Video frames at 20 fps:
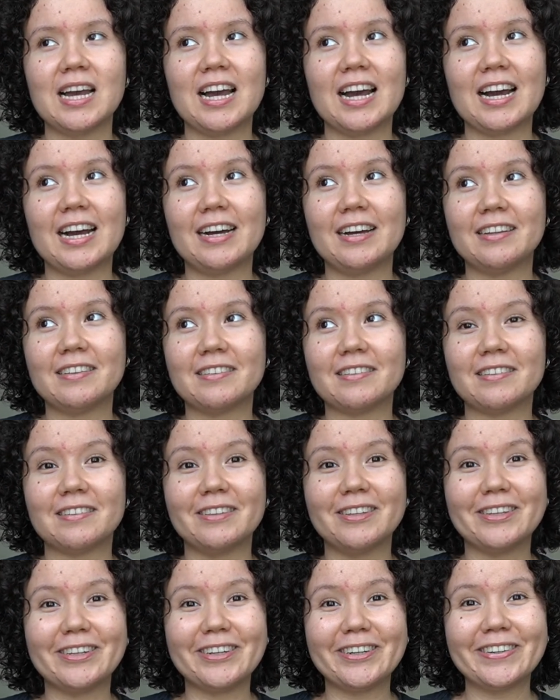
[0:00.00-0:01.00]
And
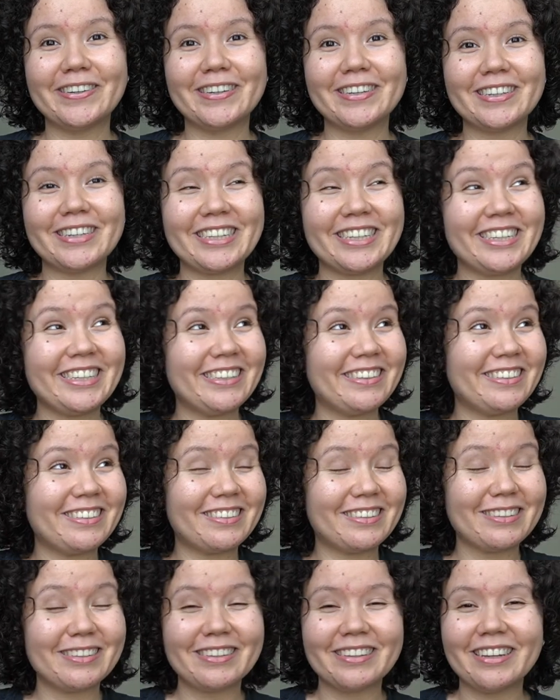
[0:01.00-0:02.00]
you know,
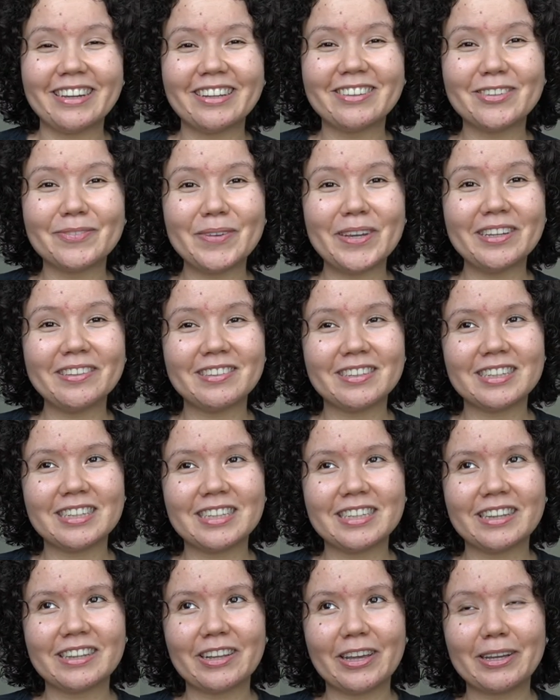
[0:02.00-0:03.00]
it's
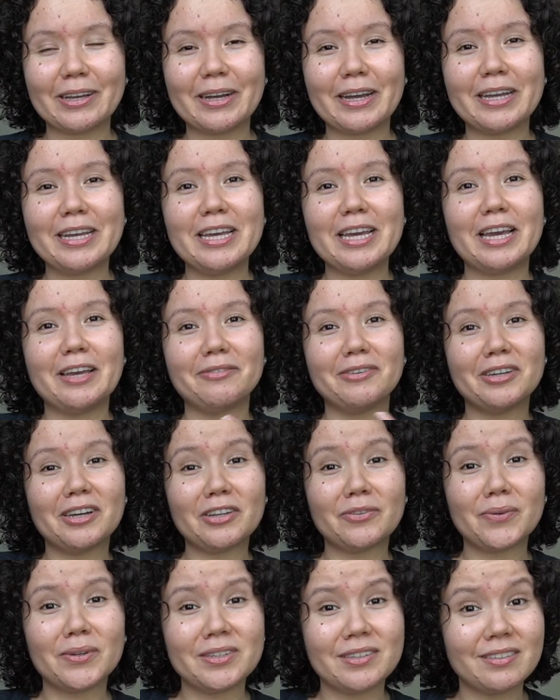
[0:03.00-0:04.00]
amazing. Like if you
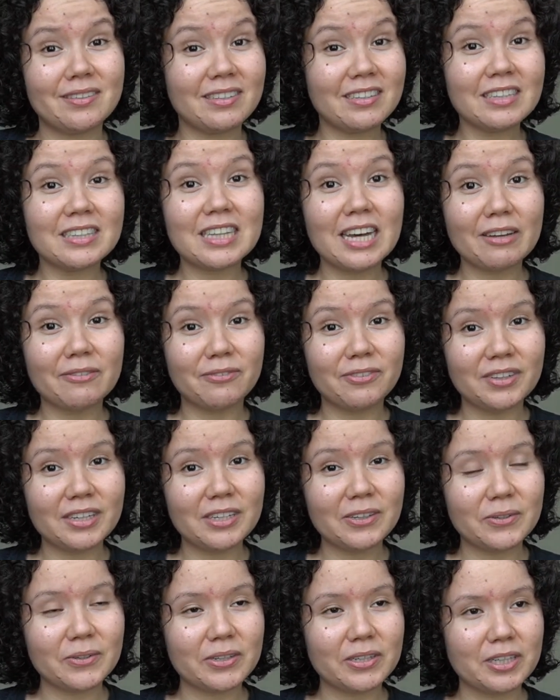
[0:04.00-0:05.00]
guys want to see that
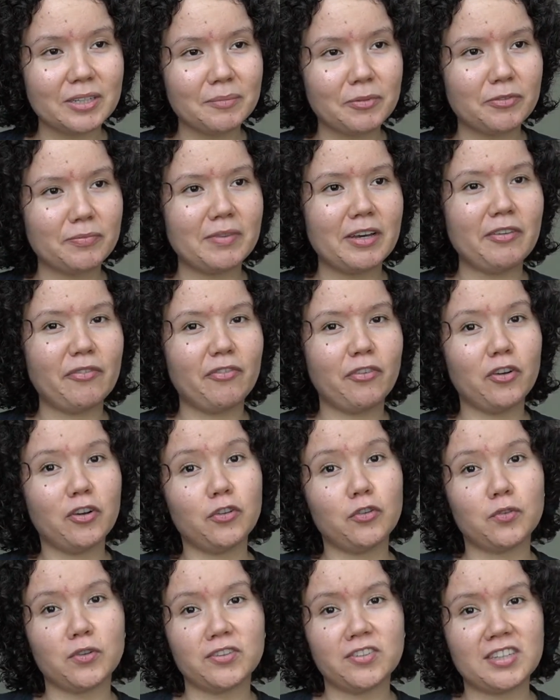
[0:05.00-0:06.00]
video clip of my
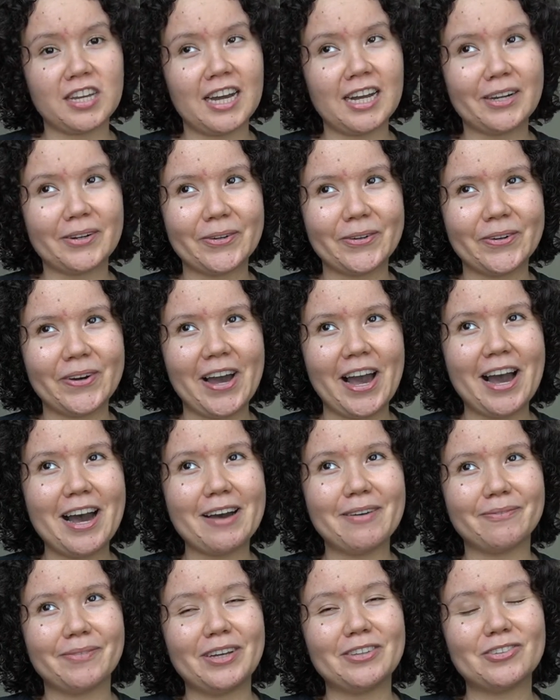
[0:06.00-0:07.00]
first recital
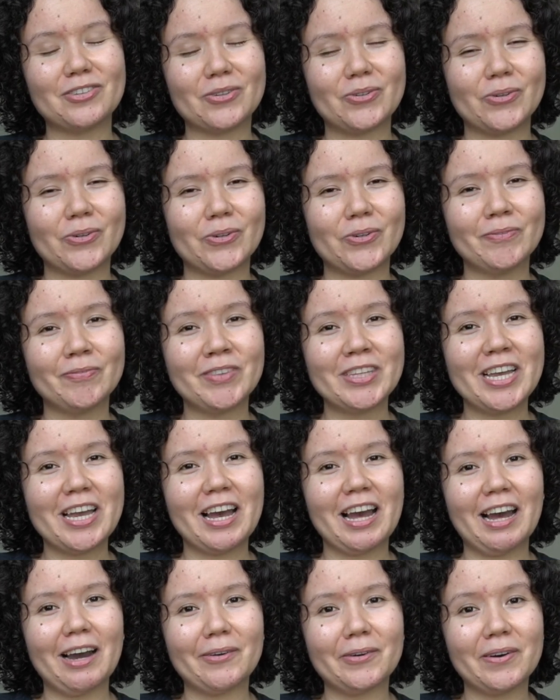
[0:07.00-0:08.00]
at my school,
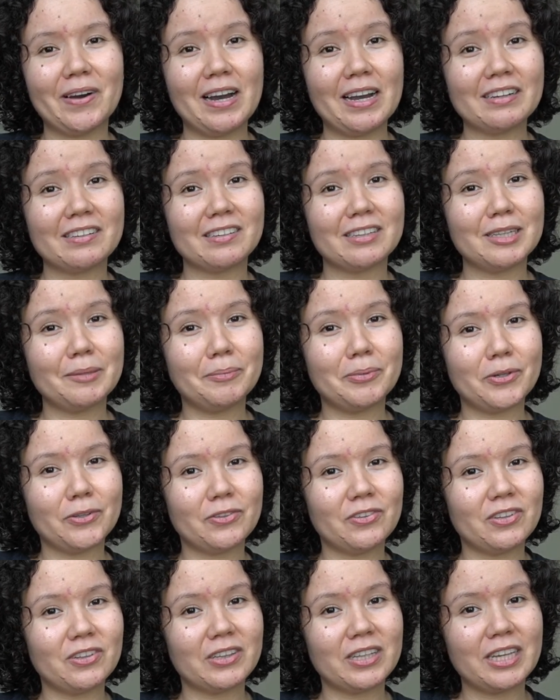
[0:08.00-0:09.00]
I will actually
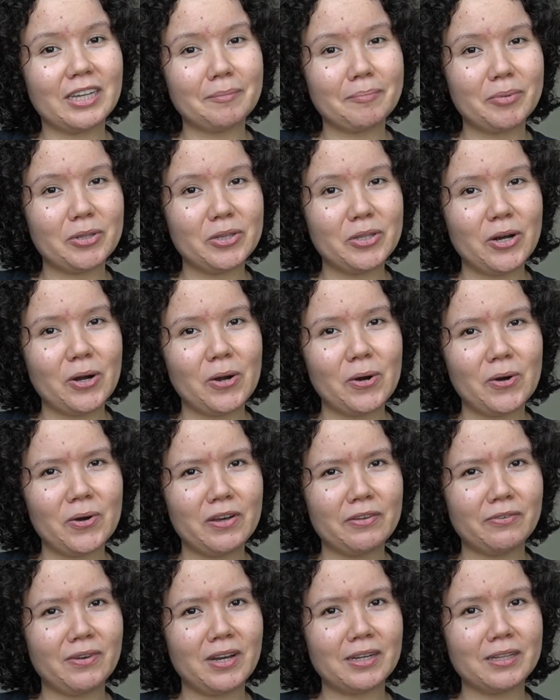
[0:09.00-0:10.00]
post a link below.
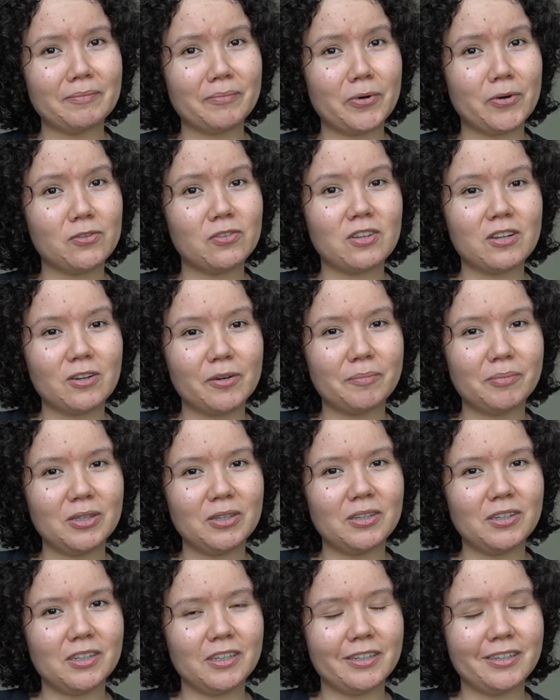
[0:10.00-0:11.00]
If I can post it up
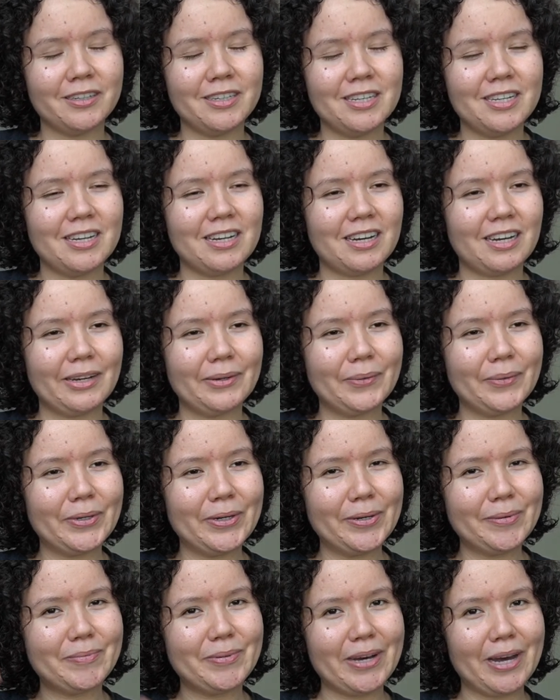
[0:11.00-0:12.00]
here, I
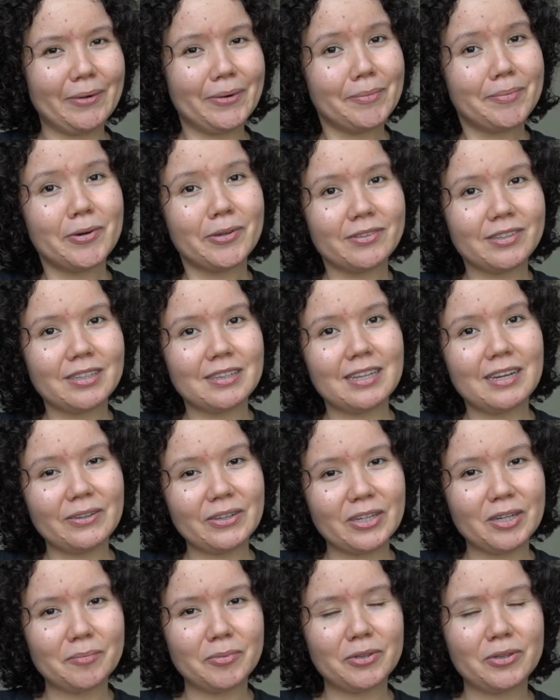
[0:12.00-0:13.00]
will, but I will post it
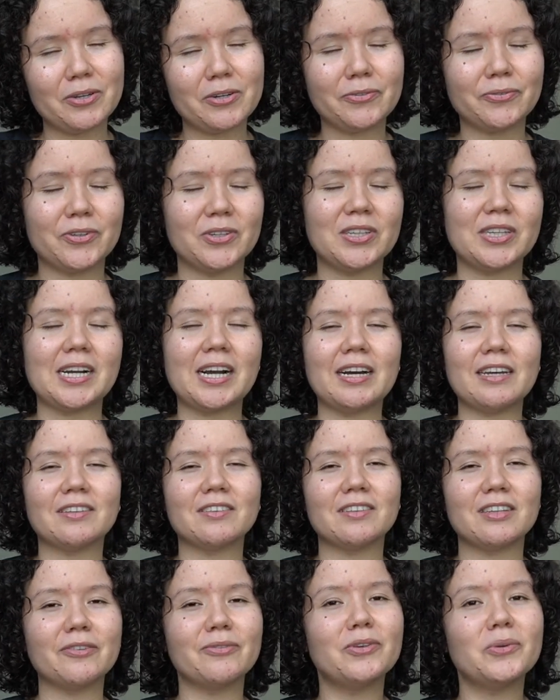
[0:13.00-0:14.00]
down here below for you
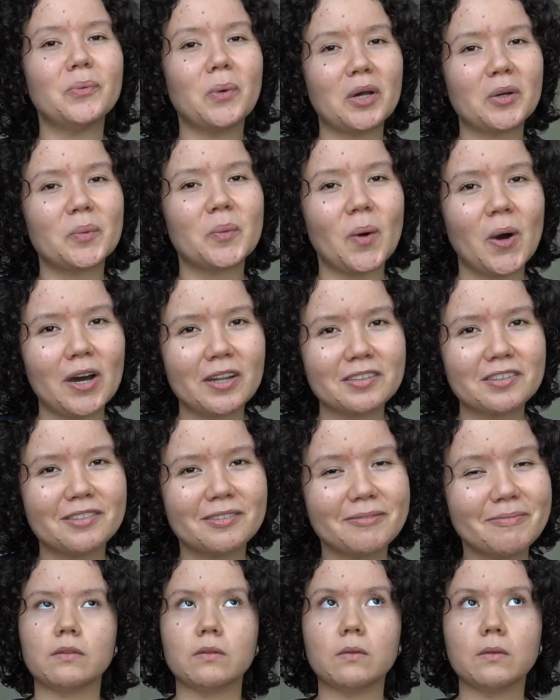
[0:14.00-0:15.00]
guys if you want to
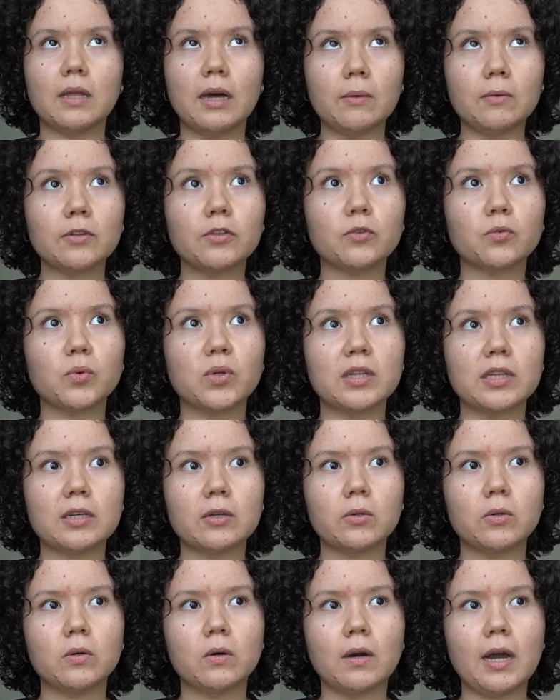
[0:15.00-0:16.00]
watch. So that was really
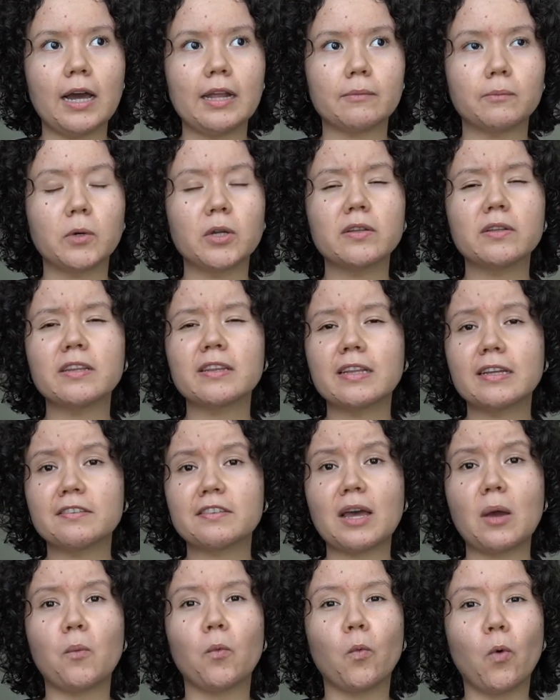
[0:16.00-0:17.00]
cool. And one of the
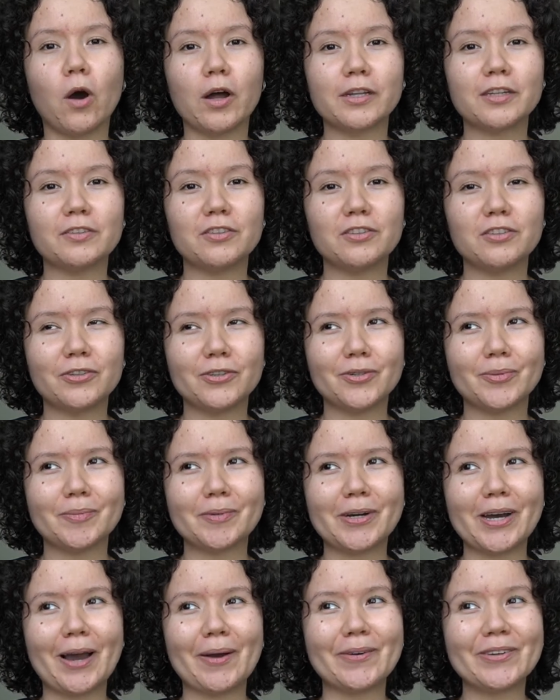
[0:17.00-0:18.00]
things I wanted to do,
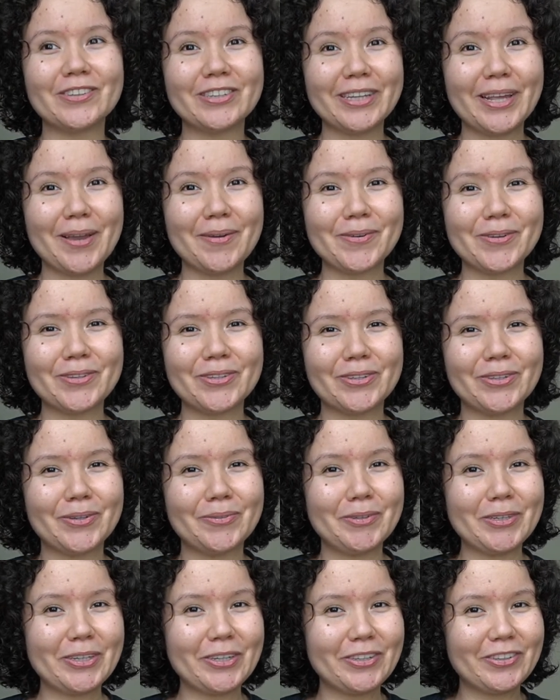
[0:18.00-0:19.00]
but I wasn't able to do
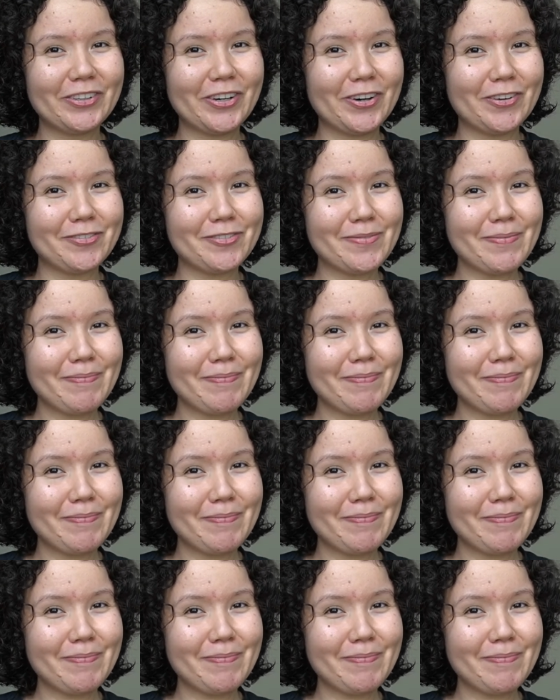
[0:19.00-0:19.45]
because of,